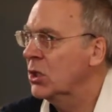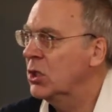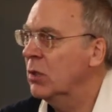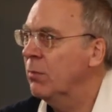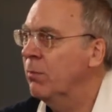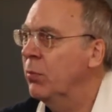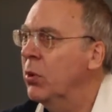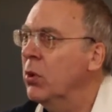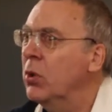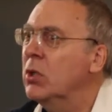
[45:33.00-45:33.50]
To
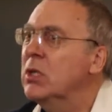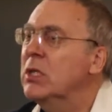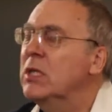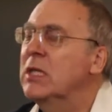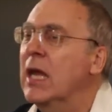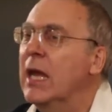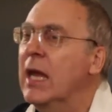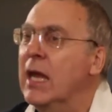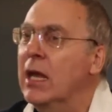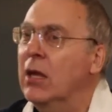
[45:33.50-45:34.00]
put
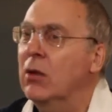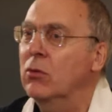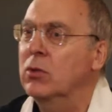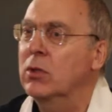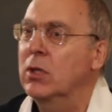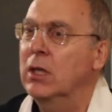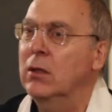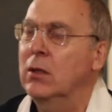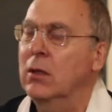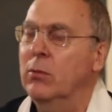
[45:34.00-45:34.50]

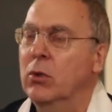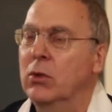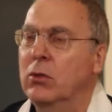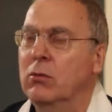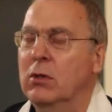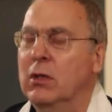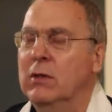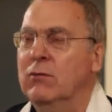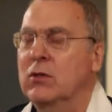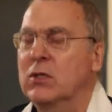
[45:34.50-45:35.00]
down, the
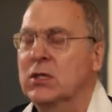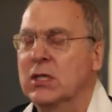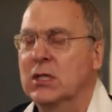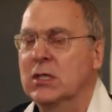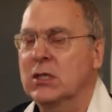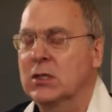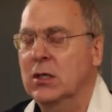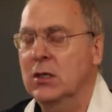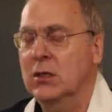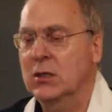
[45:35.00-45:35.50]
Buddha even
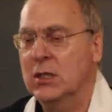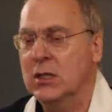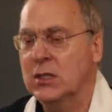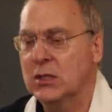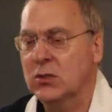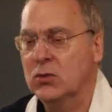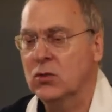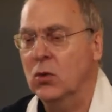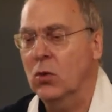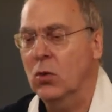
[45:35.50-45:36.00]
says that
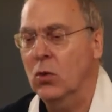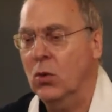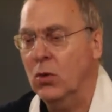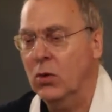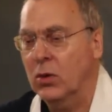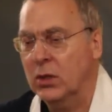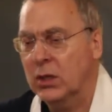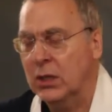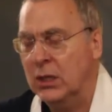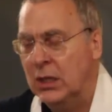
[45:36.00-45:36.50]
this
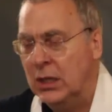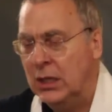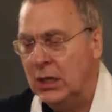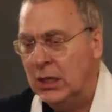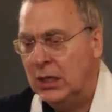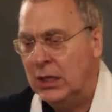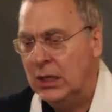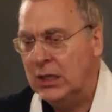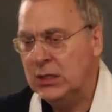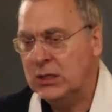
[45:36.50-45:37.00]
talk
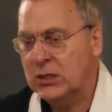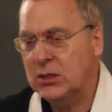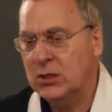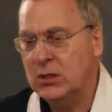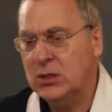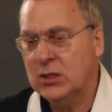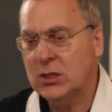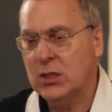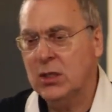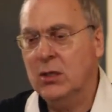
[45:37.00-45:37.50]
is
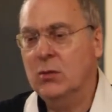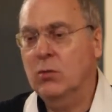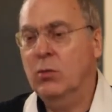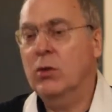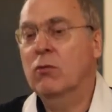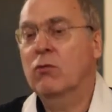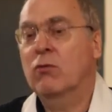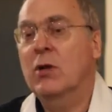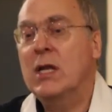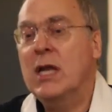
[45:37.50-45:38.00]
concerned
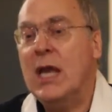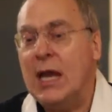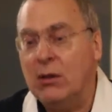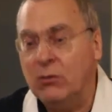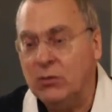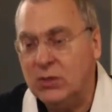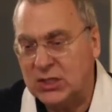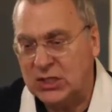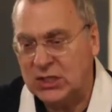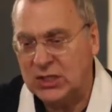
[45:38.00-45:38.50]
with
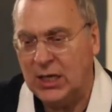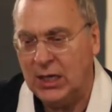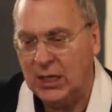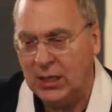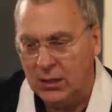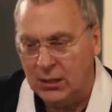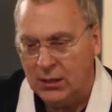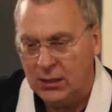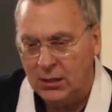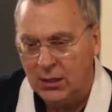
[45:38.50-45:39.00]
renouncing
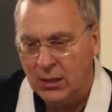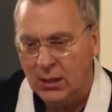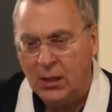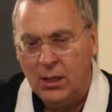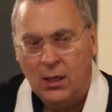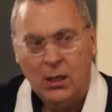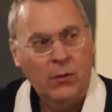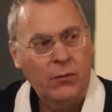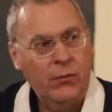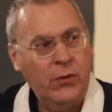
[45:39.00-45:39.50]

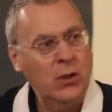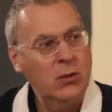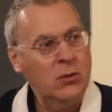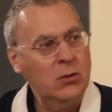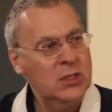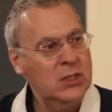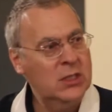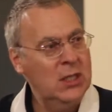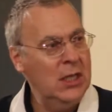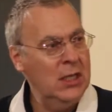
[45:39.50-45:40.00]

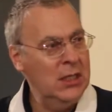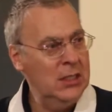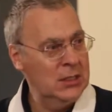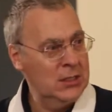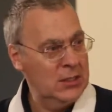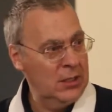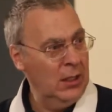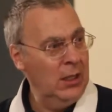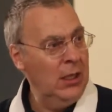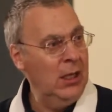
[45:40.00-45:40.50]
those
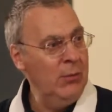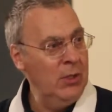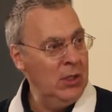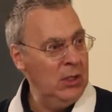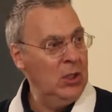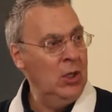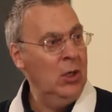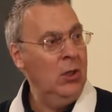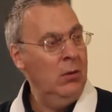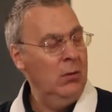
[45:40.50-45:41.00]
things that limit
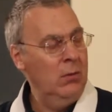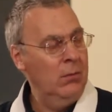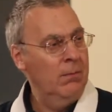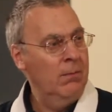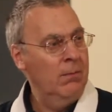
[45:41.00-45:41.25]
you.